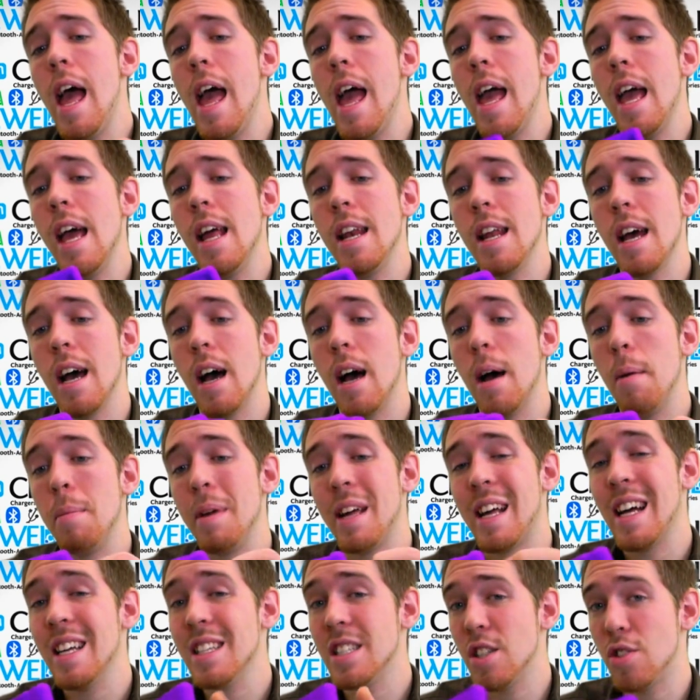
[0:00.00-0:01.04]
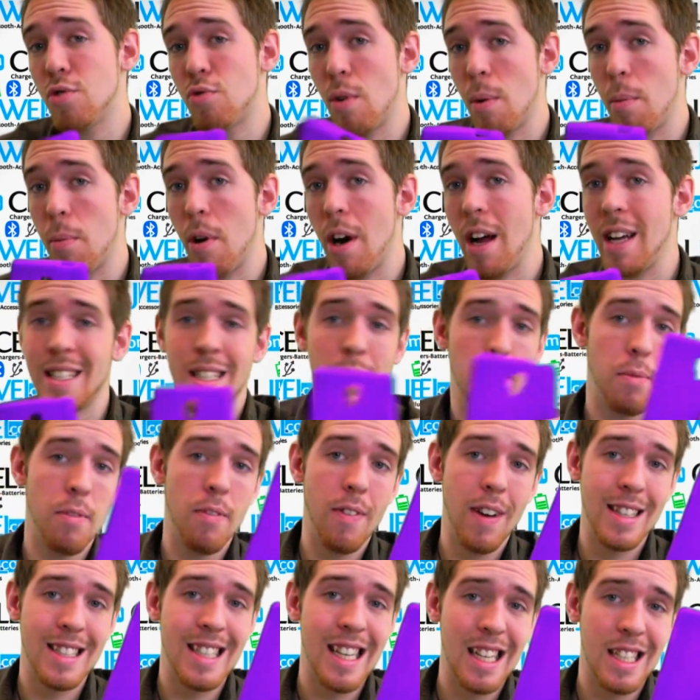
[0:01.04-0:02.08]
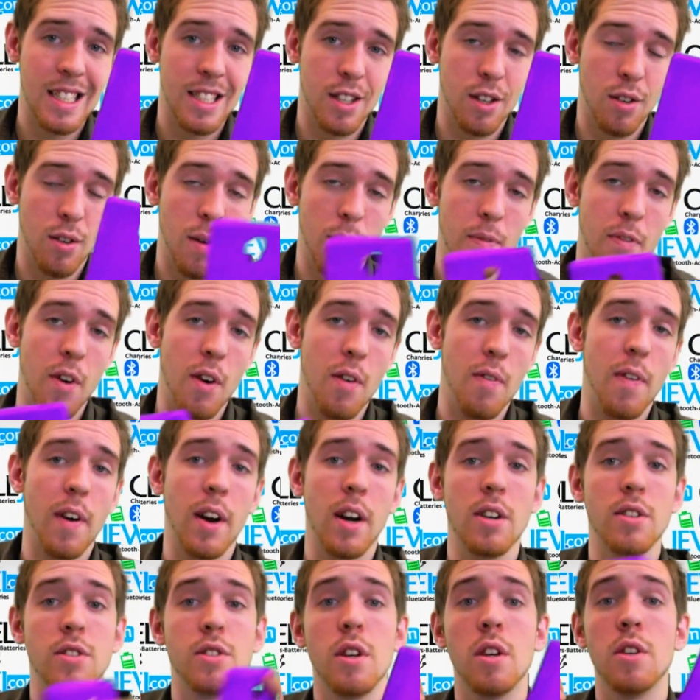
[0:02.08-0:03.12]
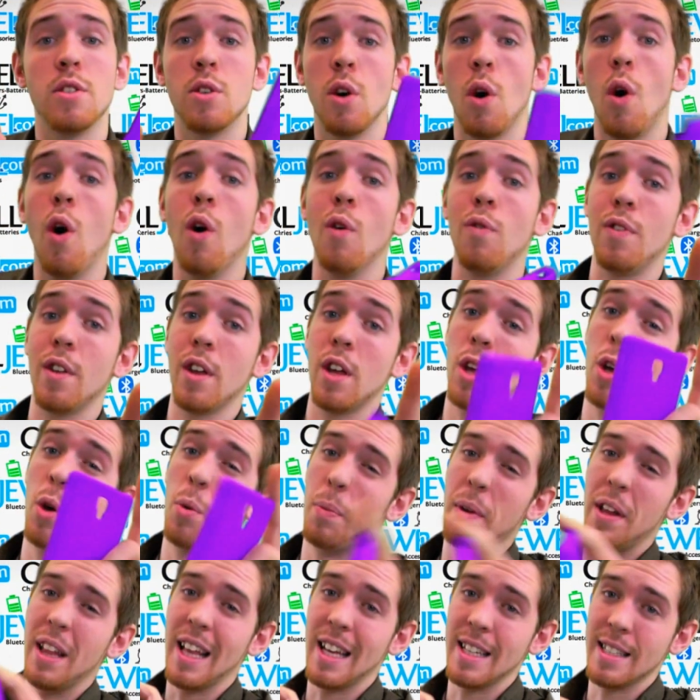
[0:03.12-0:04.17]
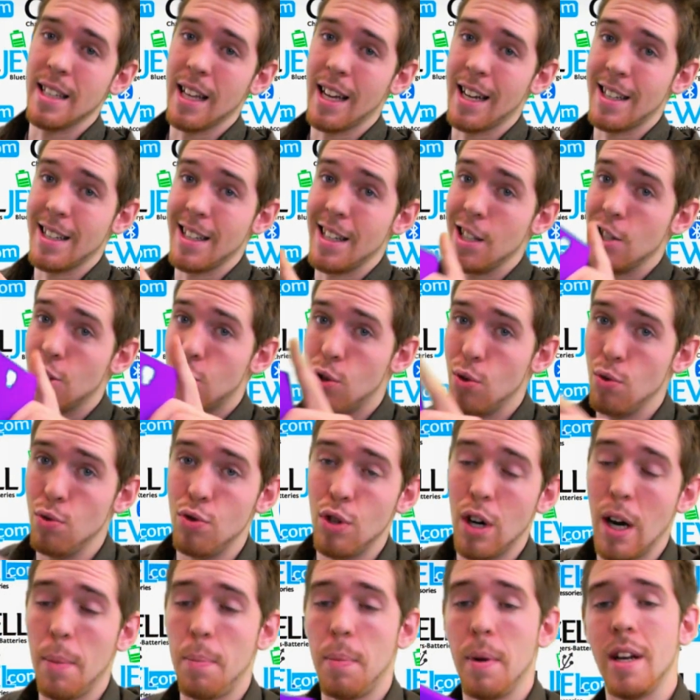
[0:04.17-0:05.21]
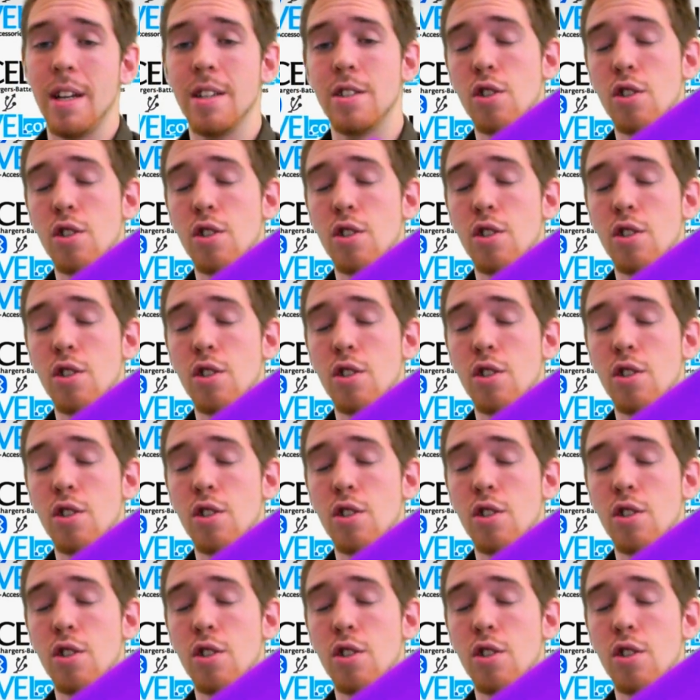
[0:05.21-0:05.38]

And uh, because it's rubberized, it provides excellent grip for your fingers, so hopefully you'll be less likely to drop it.